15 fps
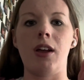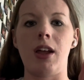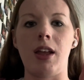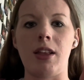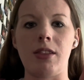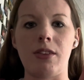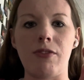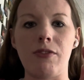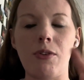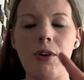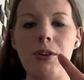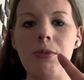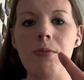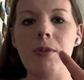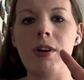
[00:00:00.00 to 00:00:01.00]
and the
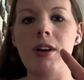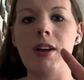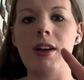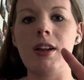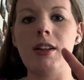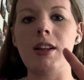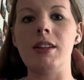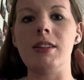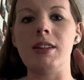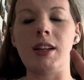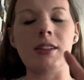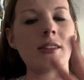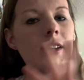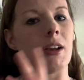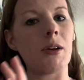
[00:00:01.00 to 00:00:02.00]
fourth one,
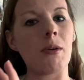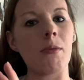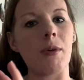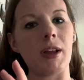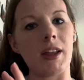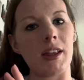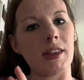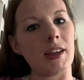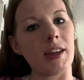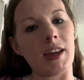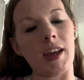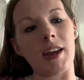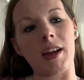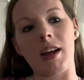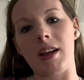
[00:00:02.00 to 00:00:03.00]
Dancing with
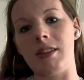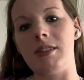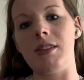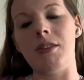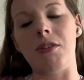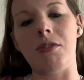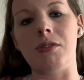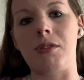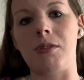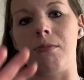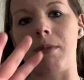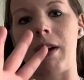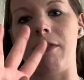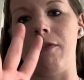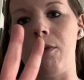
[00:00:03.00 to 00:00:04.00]
Chaos. Those are
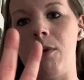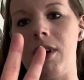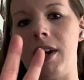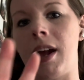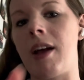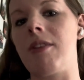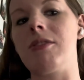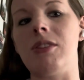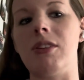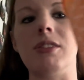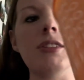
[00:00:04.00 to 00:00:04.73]
my four accounts on